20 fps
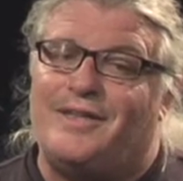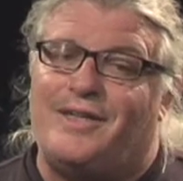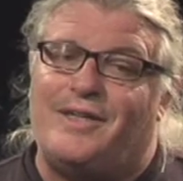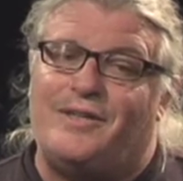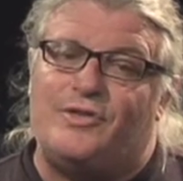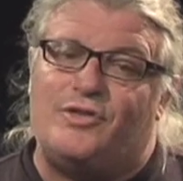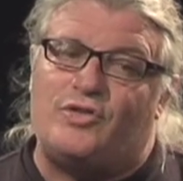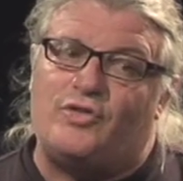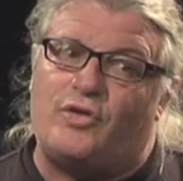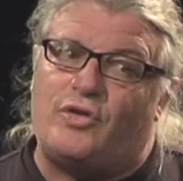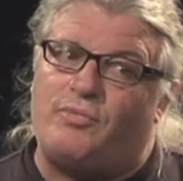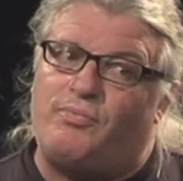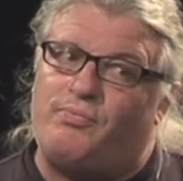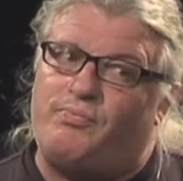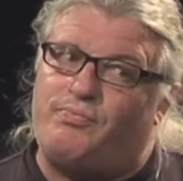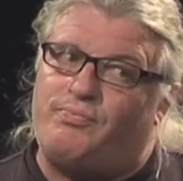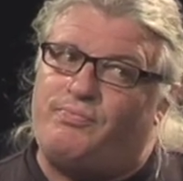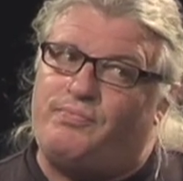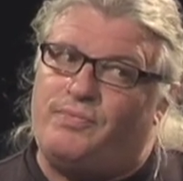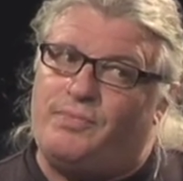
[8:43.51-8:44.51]
And you sort of,
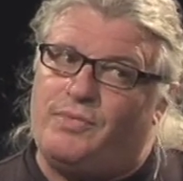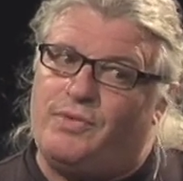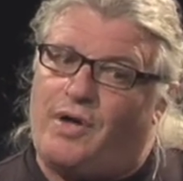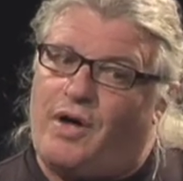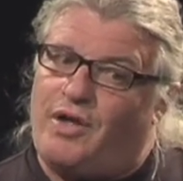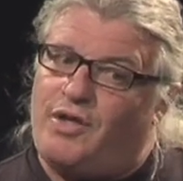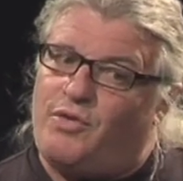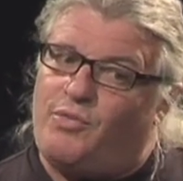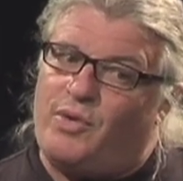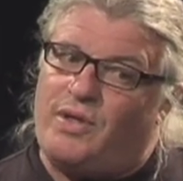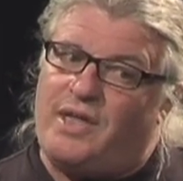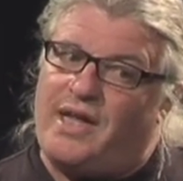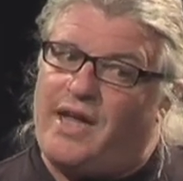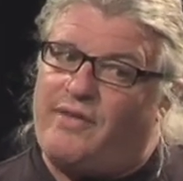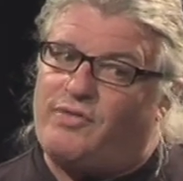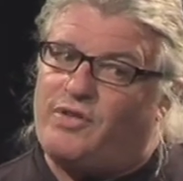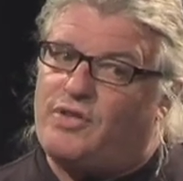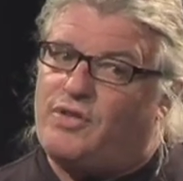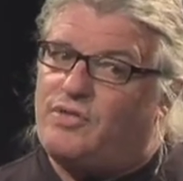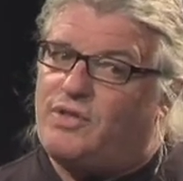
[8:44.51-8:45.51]
all you really
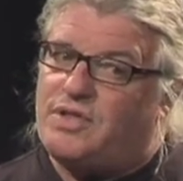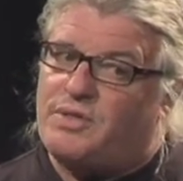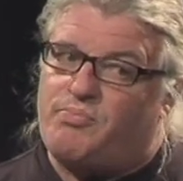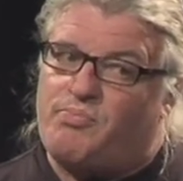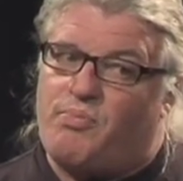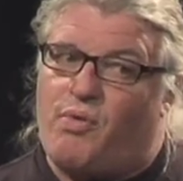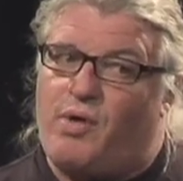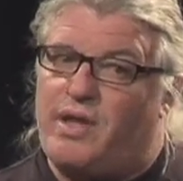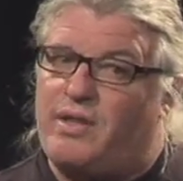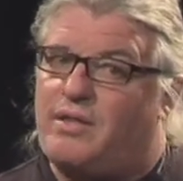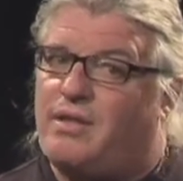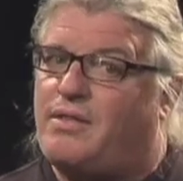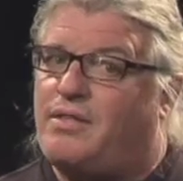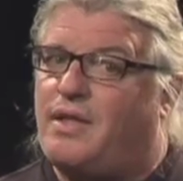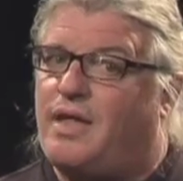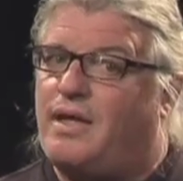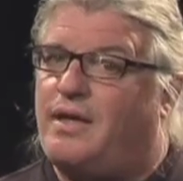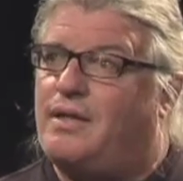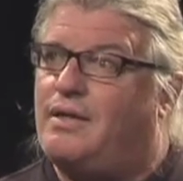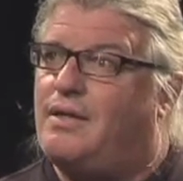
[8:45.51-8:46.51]
have to do is point the
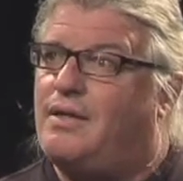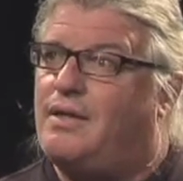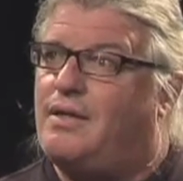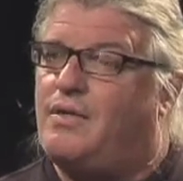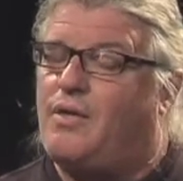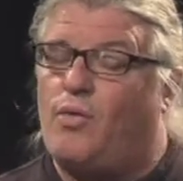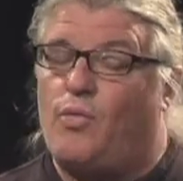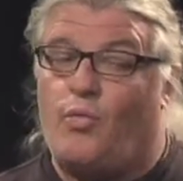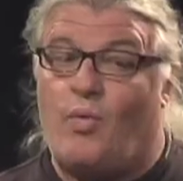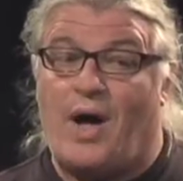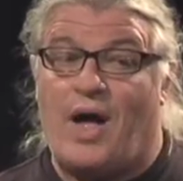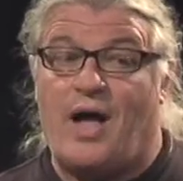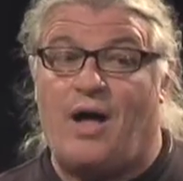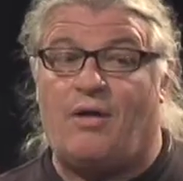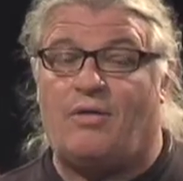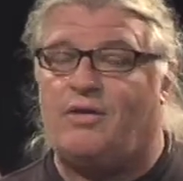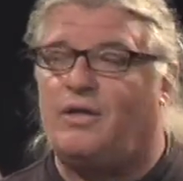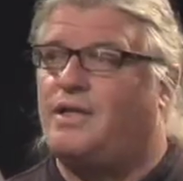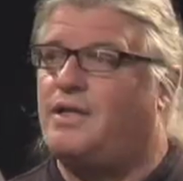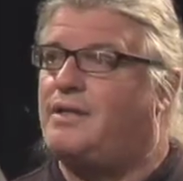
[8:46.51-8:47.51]
thing and go,
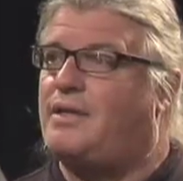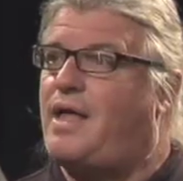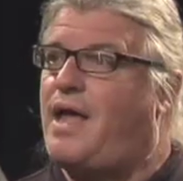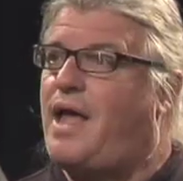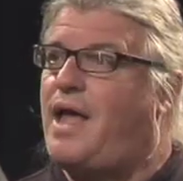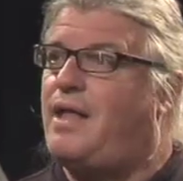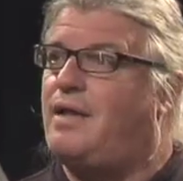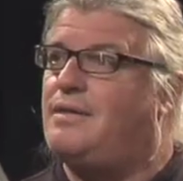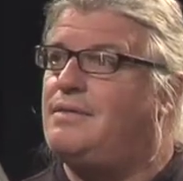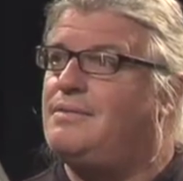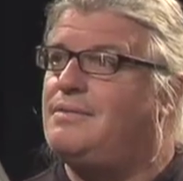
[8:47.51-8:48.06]
wow, look at that.